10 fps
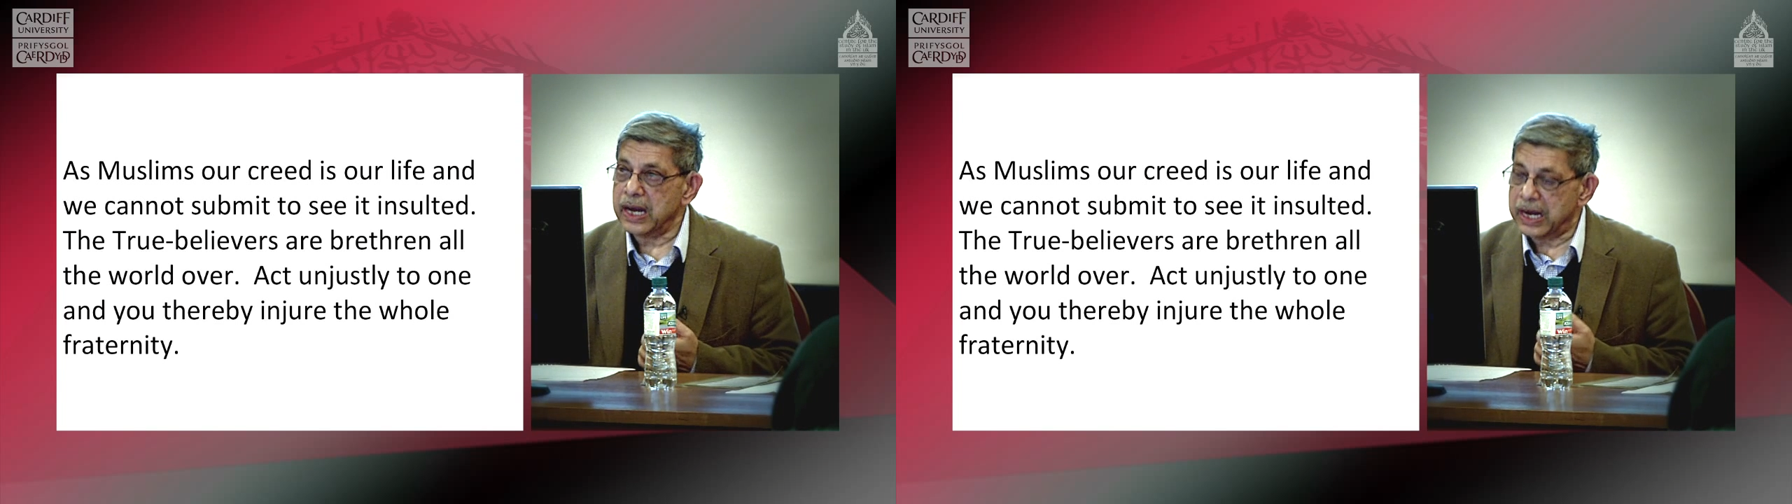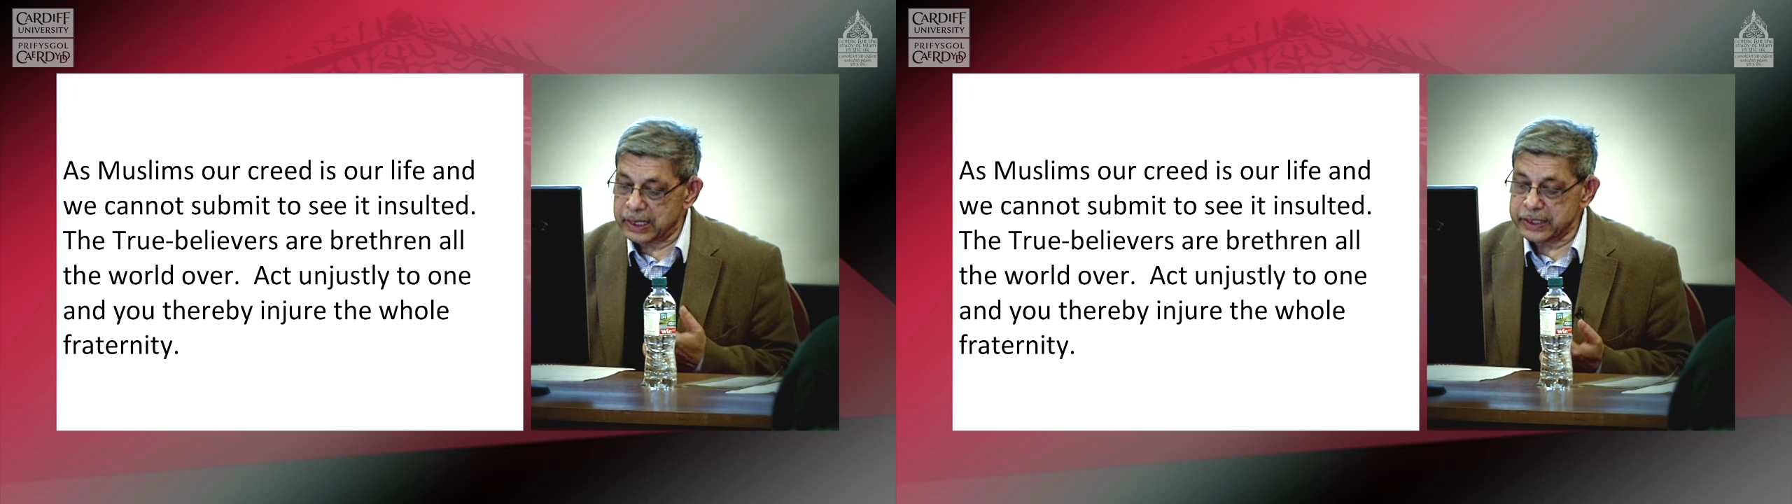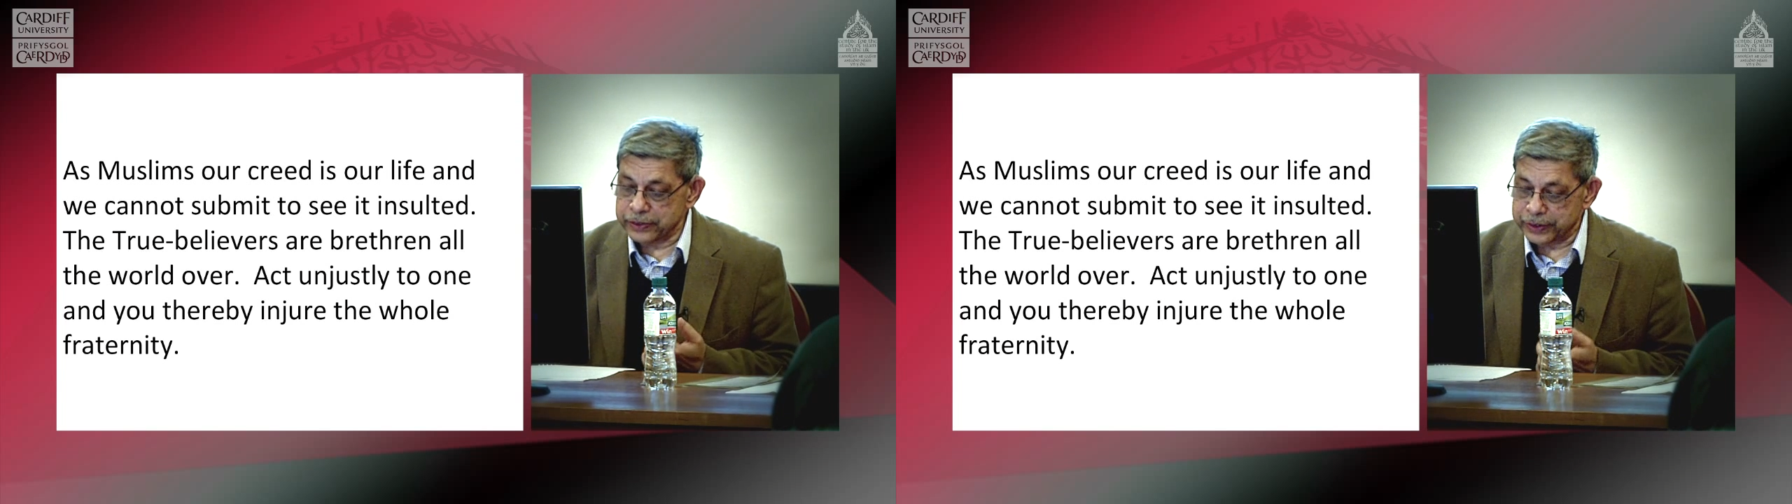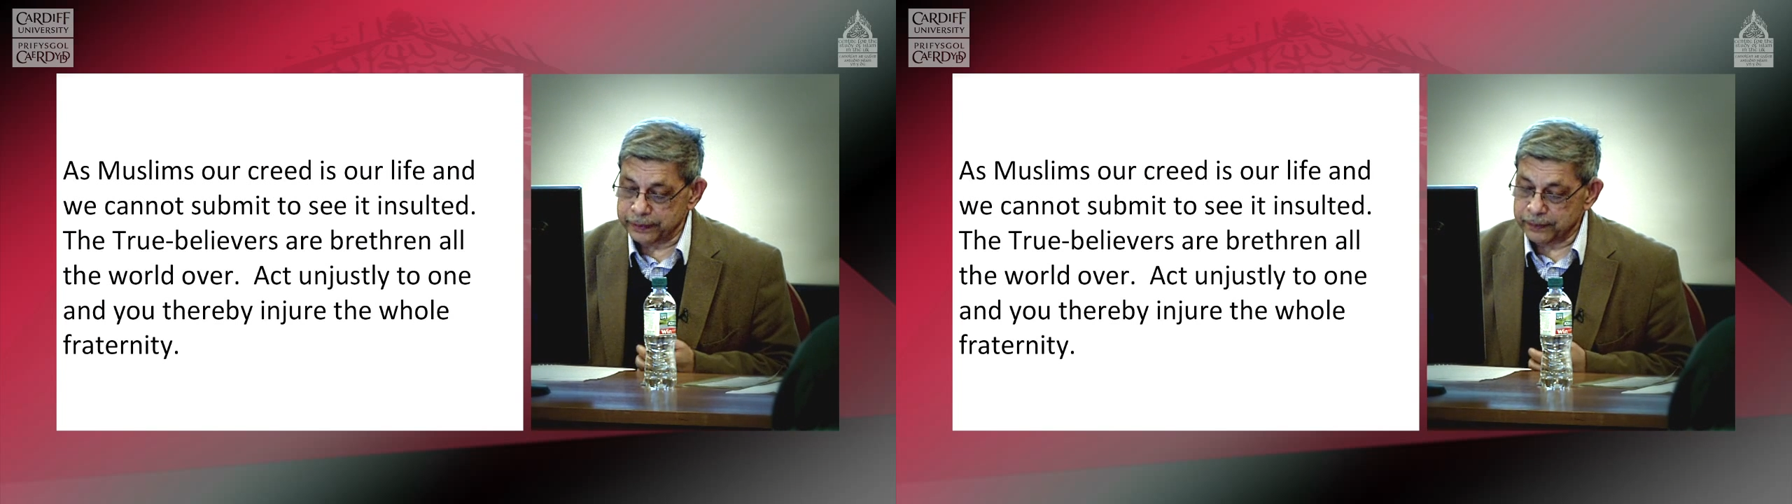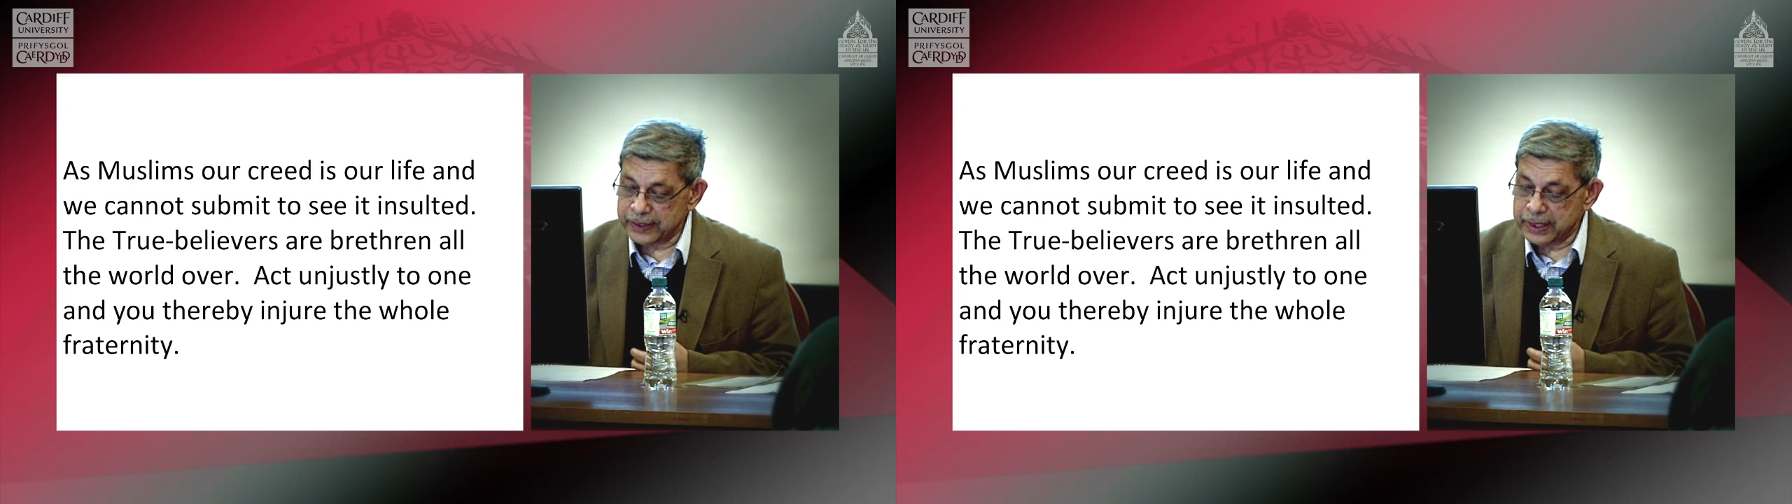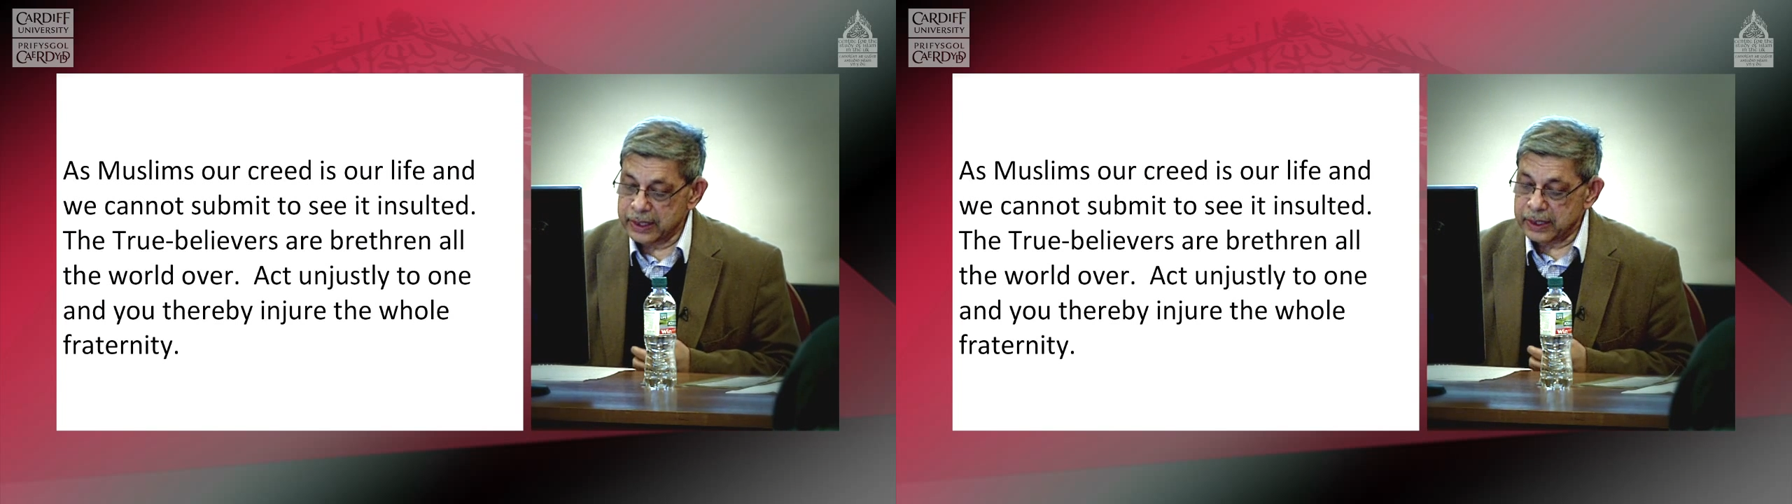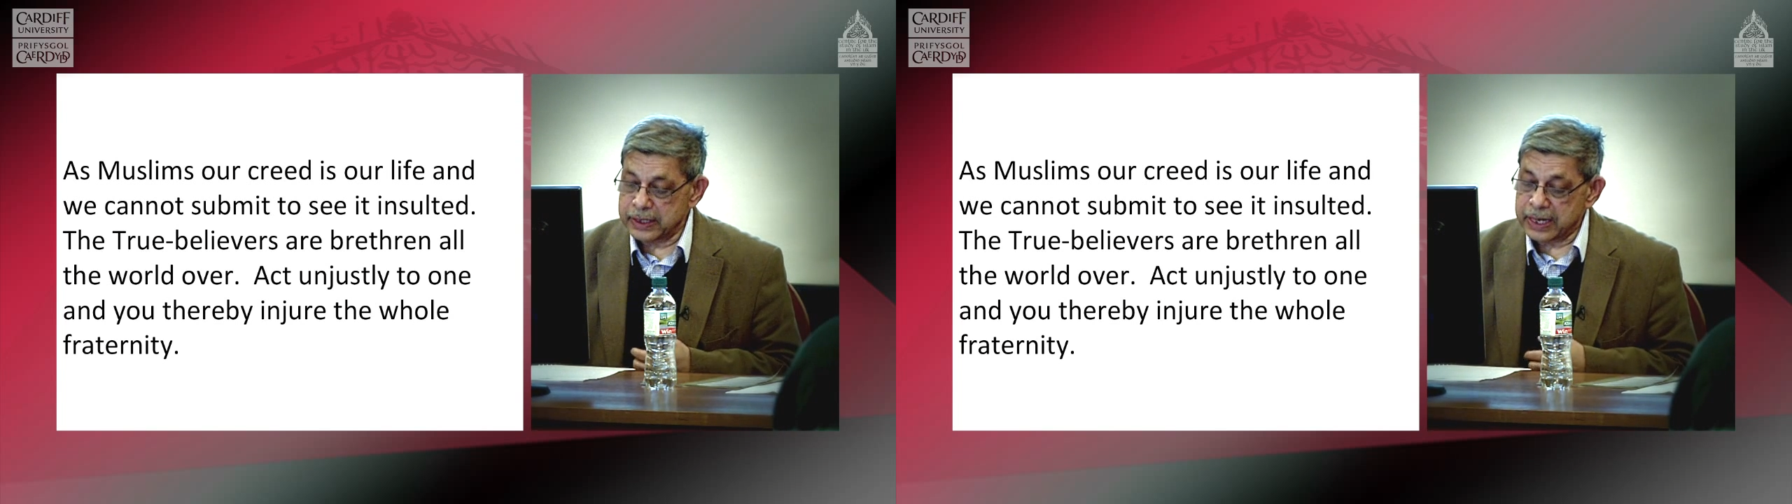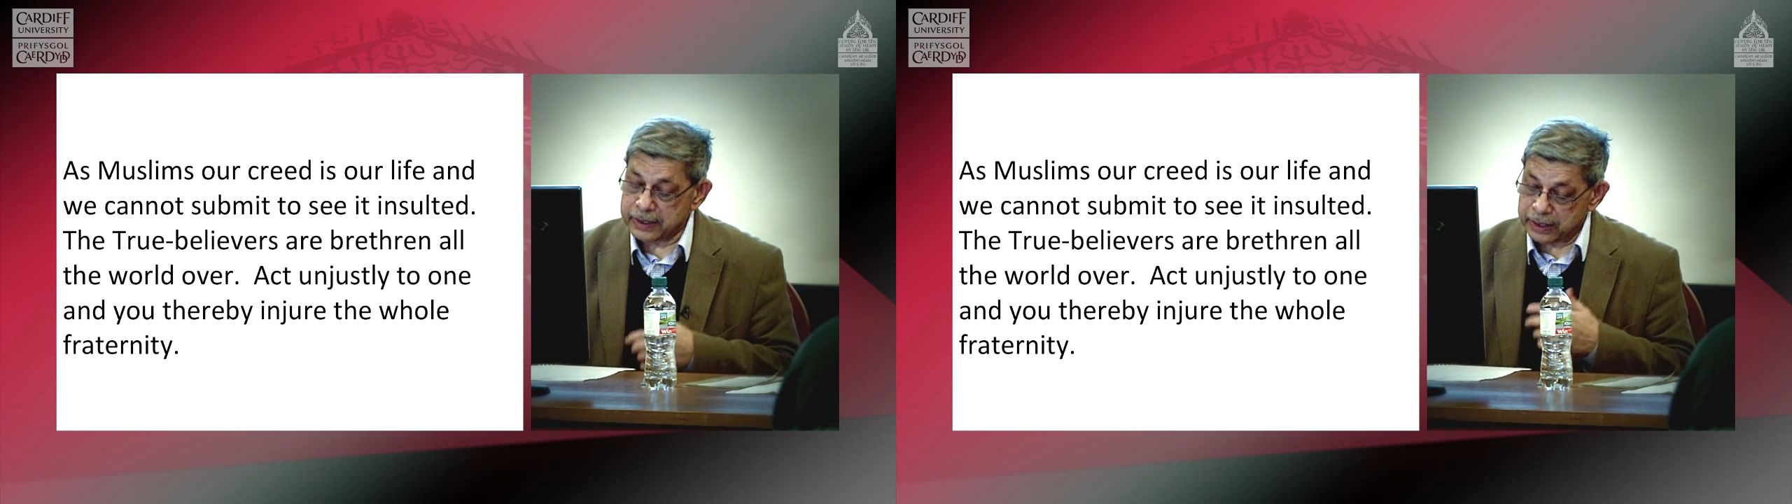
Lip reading: arguing that,